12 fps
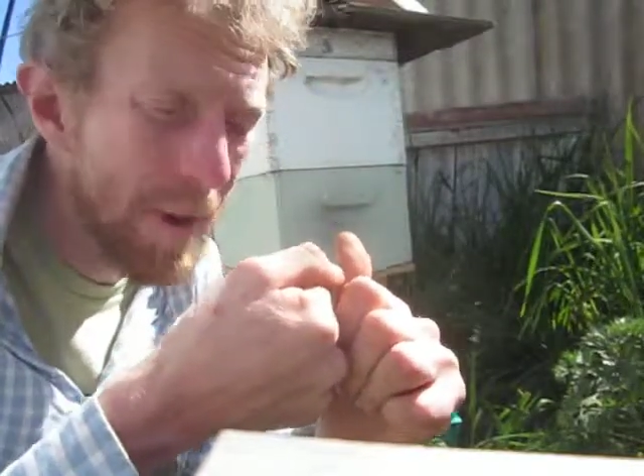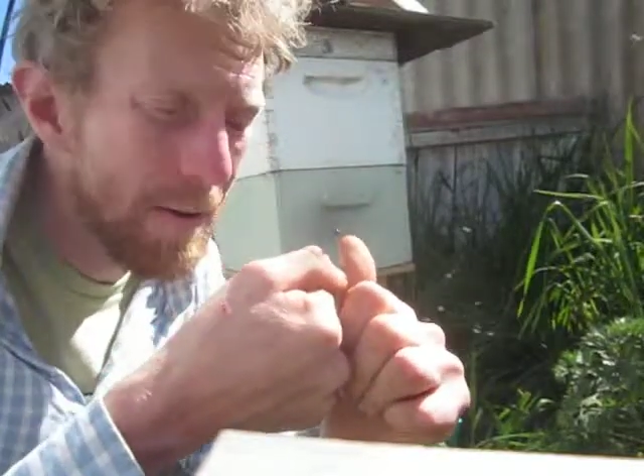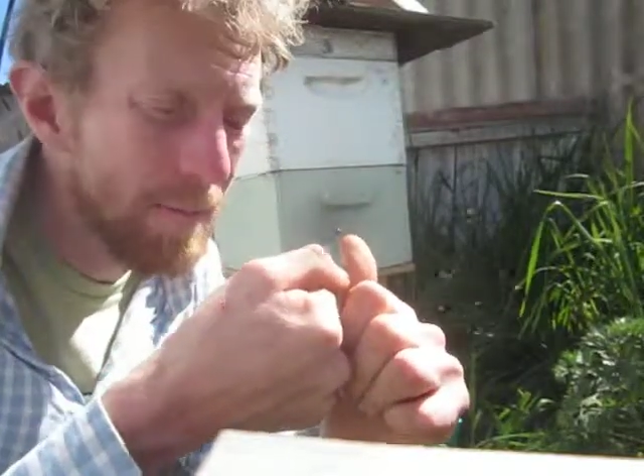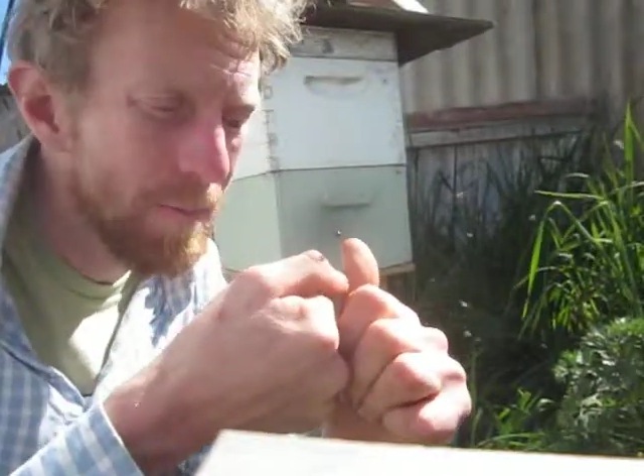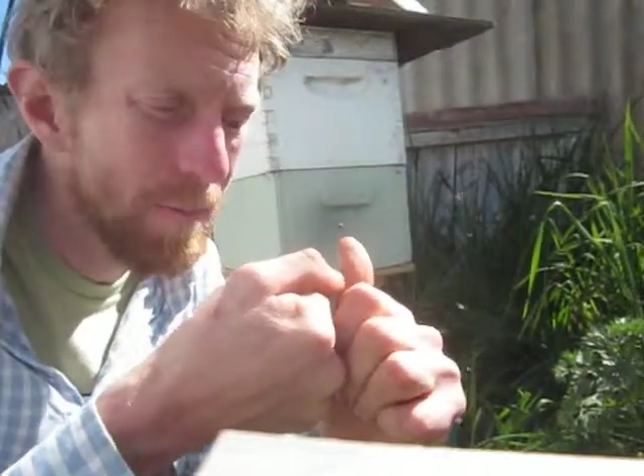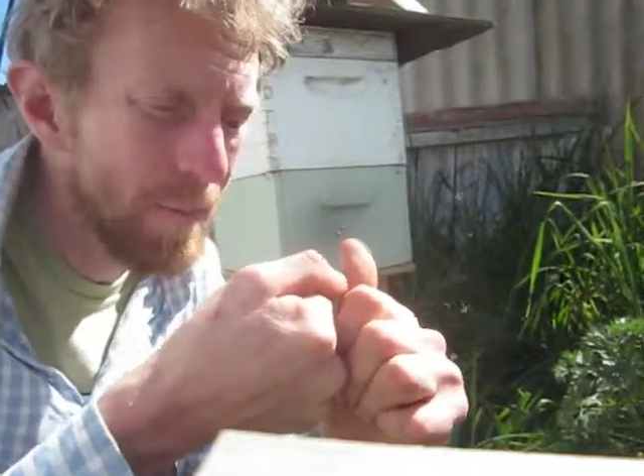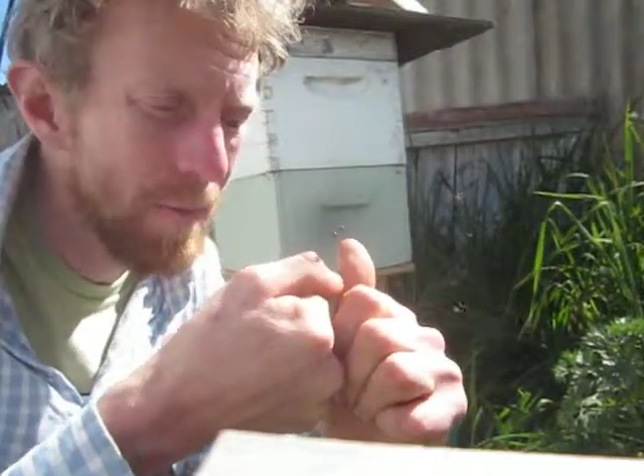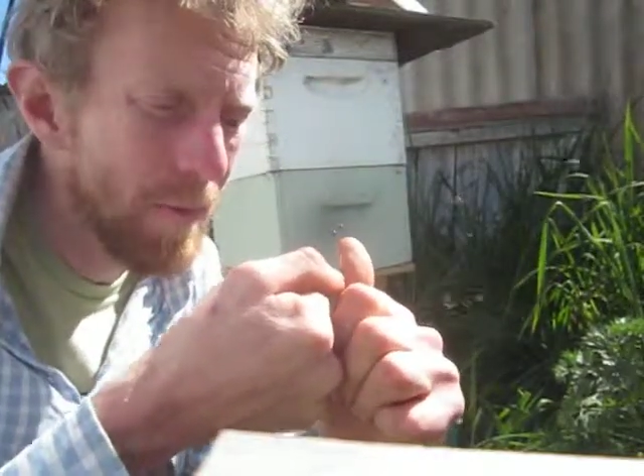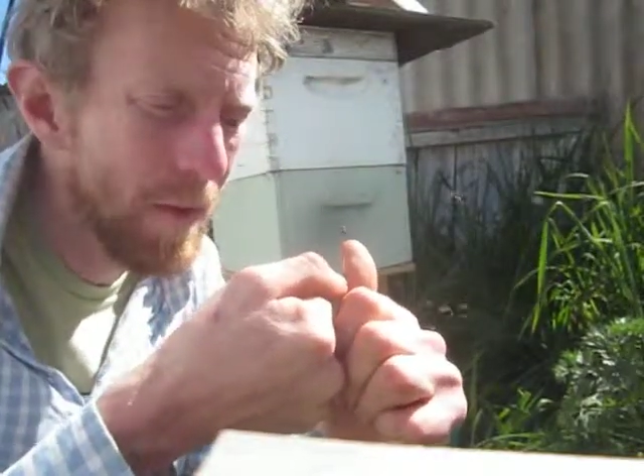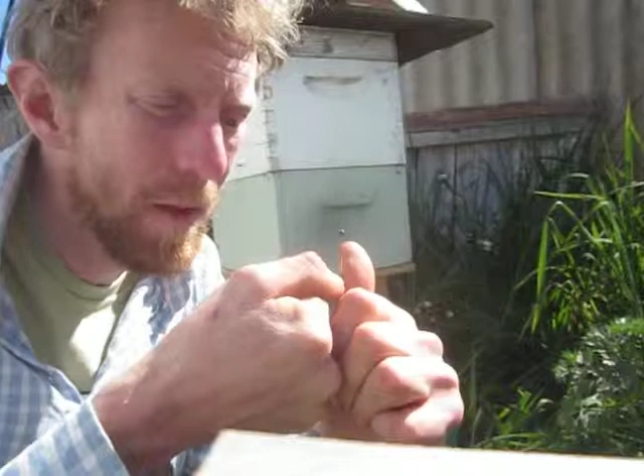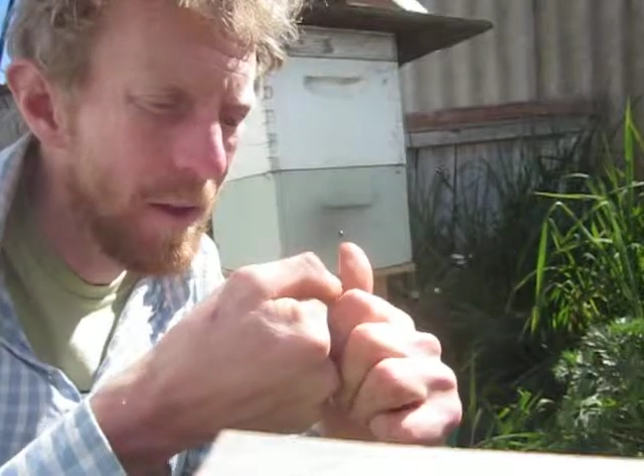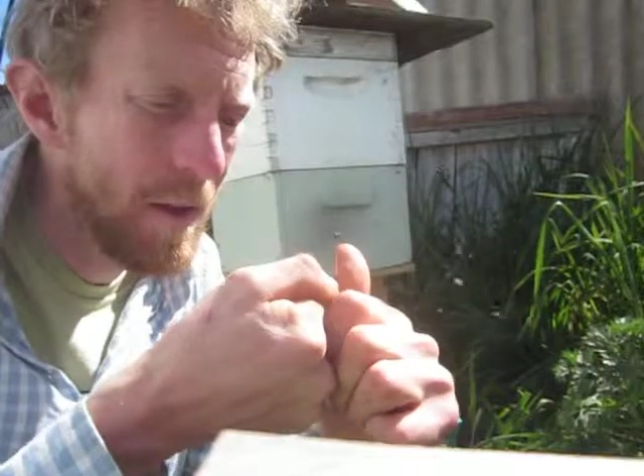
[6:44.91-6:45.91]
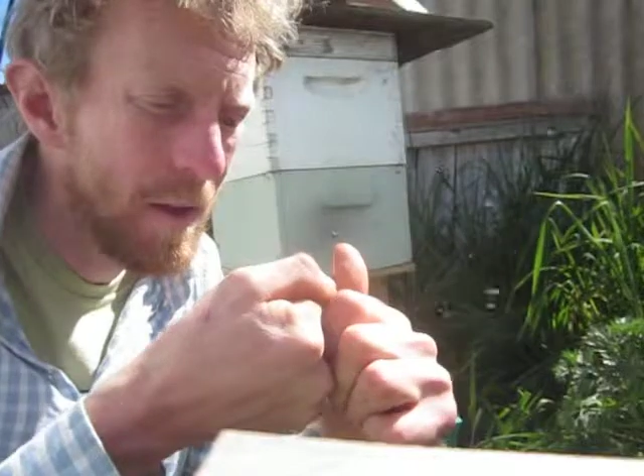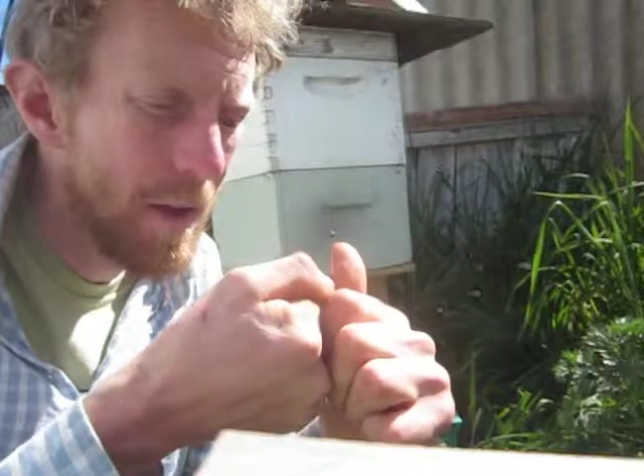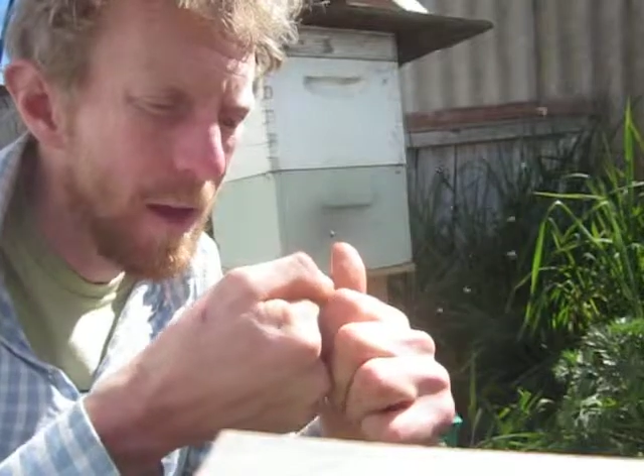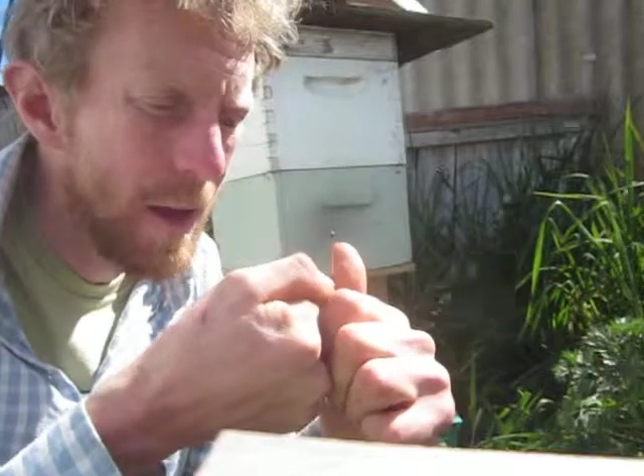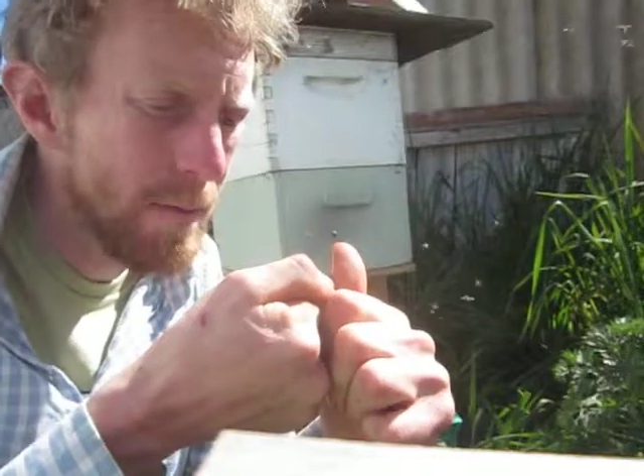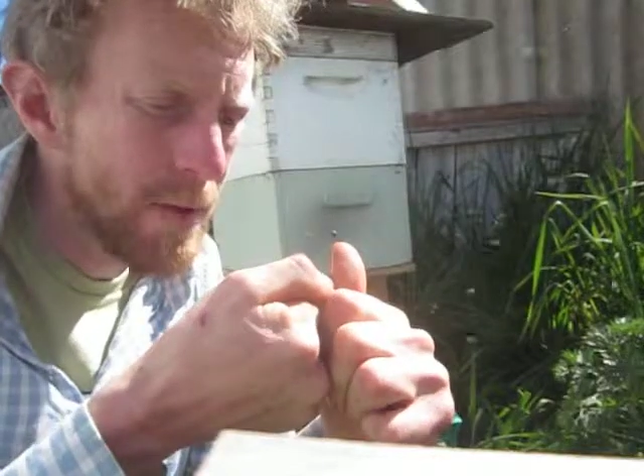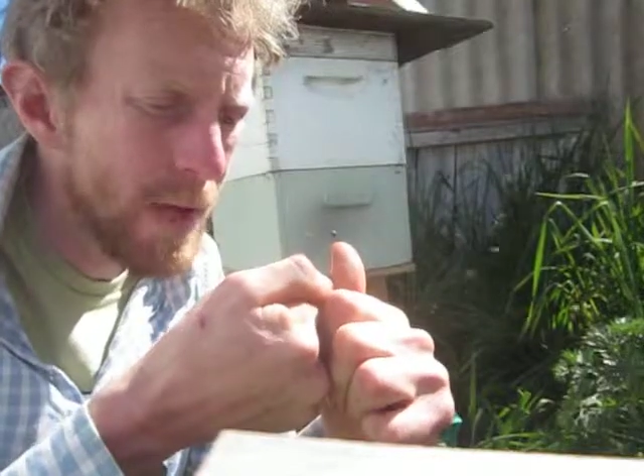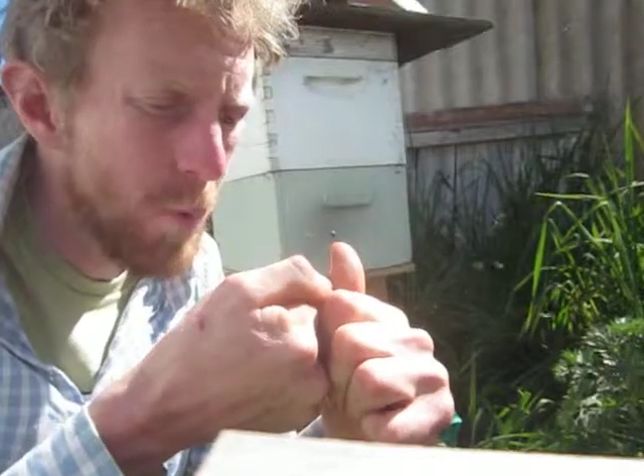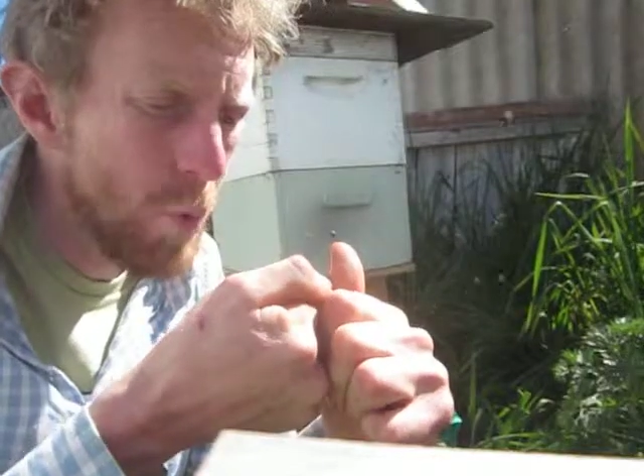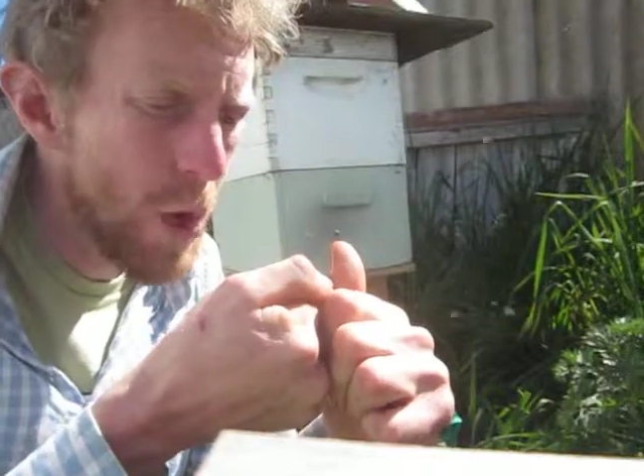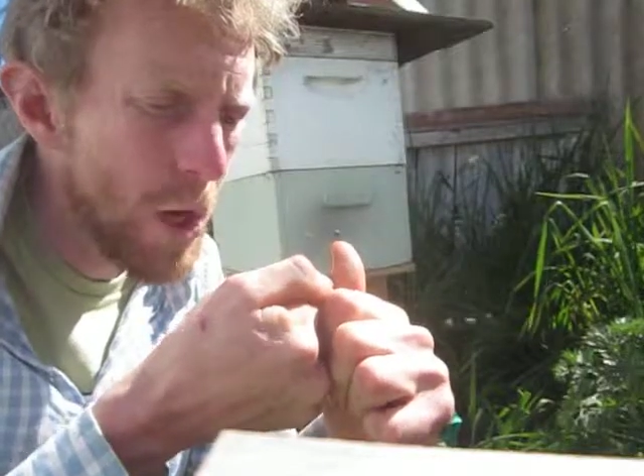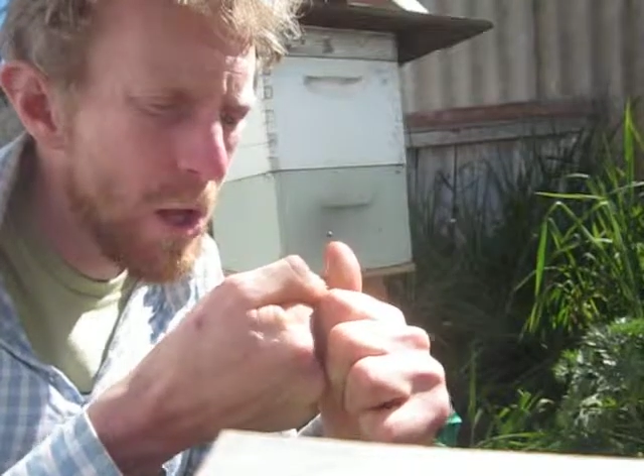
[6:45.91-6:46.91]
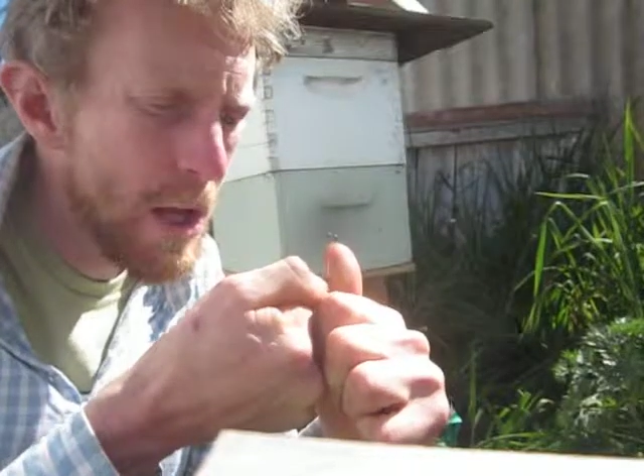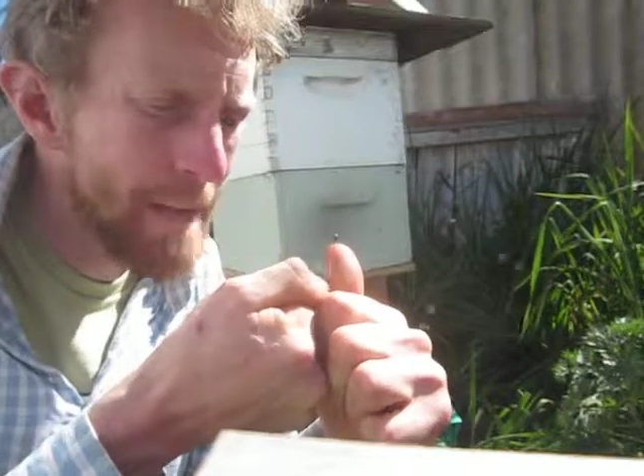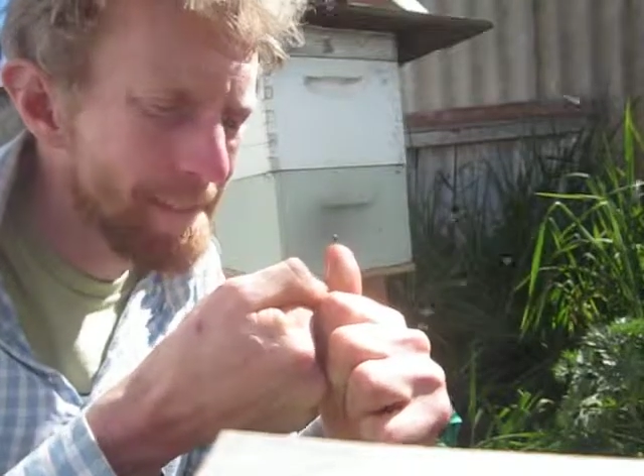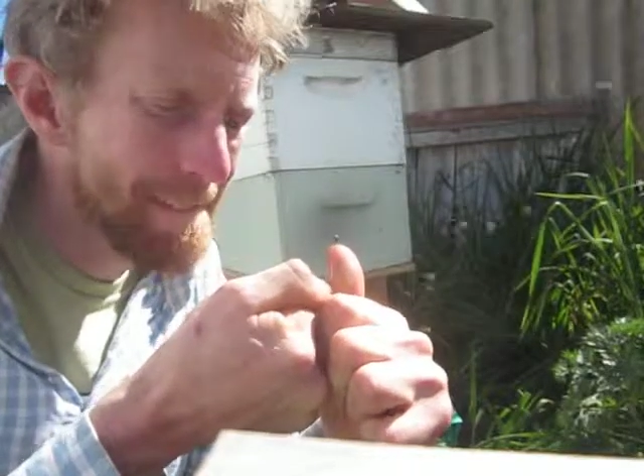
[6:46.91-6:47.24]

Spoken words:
in. And I'm just going to wiggle it.